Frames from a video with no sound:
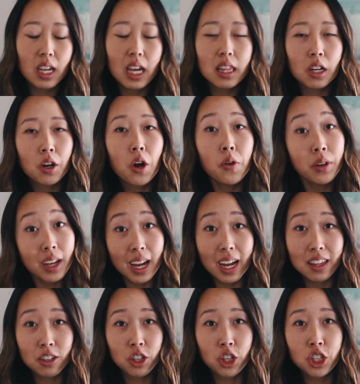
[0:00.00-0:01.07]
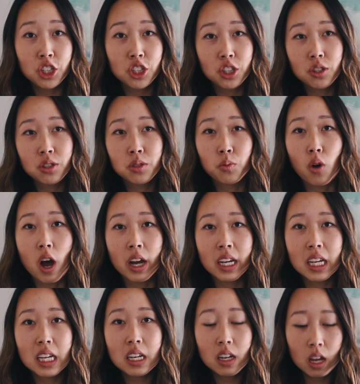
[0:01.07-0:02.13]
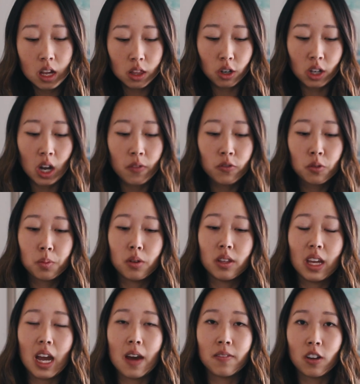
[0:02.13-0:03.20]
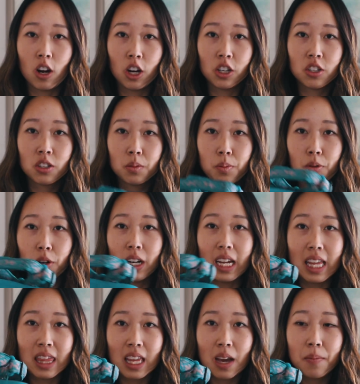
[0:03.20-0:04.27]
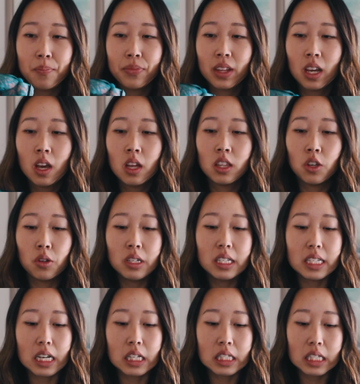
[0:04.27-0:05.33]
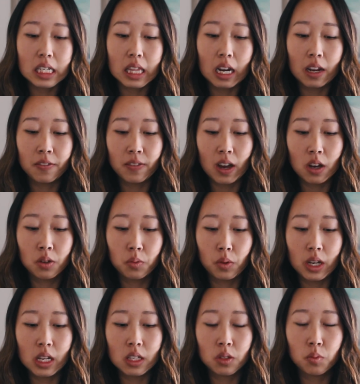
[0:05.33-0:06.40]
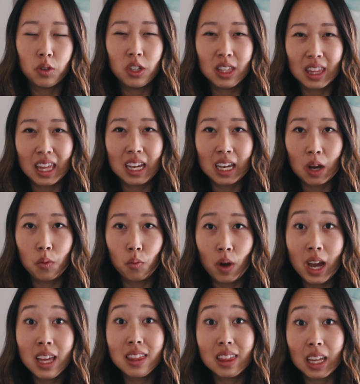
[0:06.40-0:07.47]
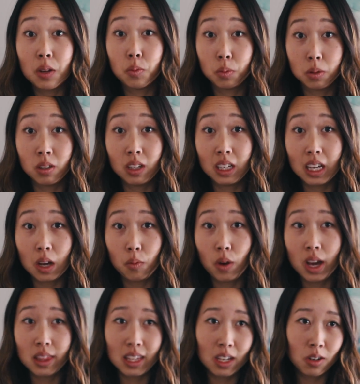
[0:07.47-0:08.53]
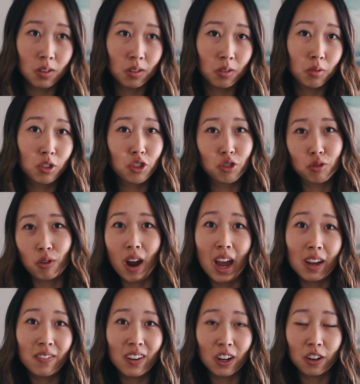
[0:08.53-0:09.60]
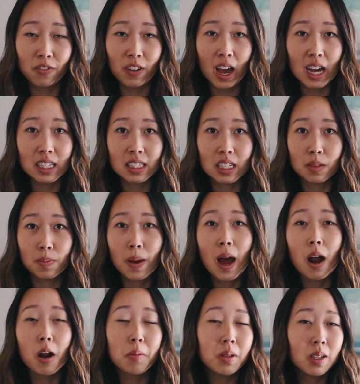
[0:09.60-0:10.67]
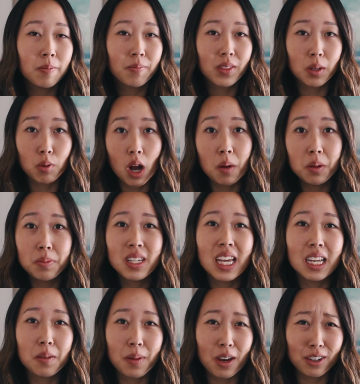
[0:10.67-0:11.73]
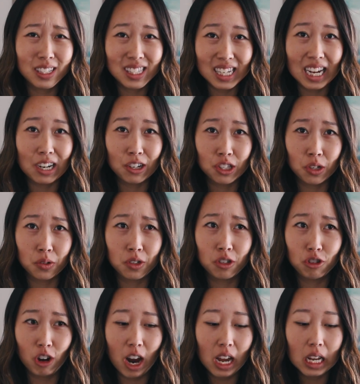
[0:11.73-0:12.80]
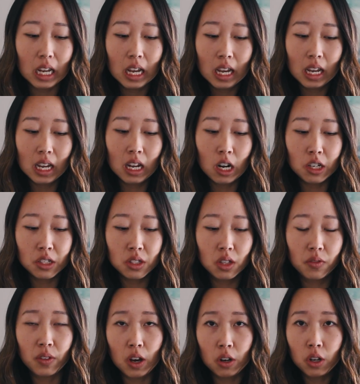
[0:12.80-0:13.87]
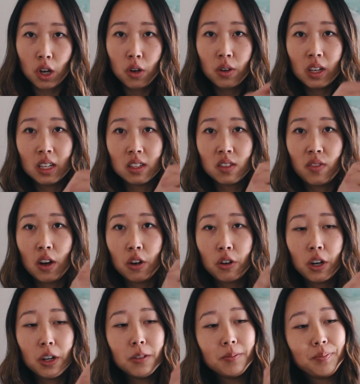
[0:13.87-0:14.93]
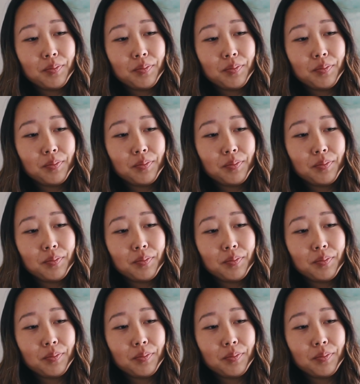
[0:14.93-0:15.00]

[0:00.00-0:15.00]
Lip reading: say they're okay, they're good shoes to walk in, they're comfortable, they have the arch support in them. The only downside that I found was when they get wet, they really get wet. They don't dry very fast. They probably take about a day or so to dry. And also the Velcro, it's Velcro.